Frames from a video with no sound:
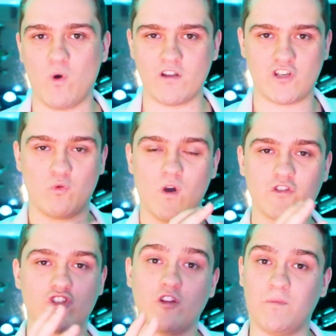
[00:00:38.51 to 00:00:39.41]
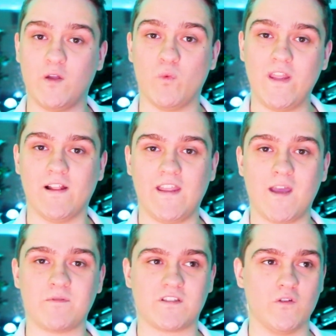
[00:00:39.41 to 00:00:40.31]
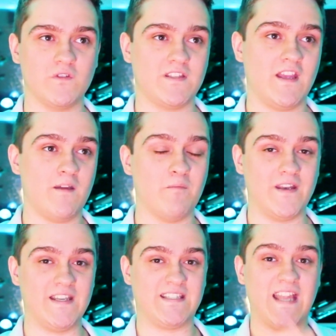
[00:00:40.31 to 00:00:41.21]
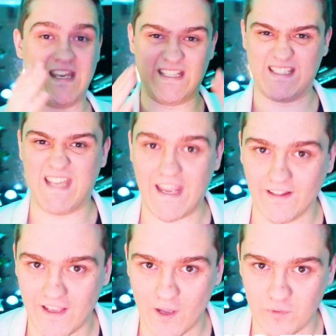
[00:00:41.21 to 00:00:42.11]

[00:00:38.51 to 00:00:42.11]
watching what should be weekly episodes but instead it's daily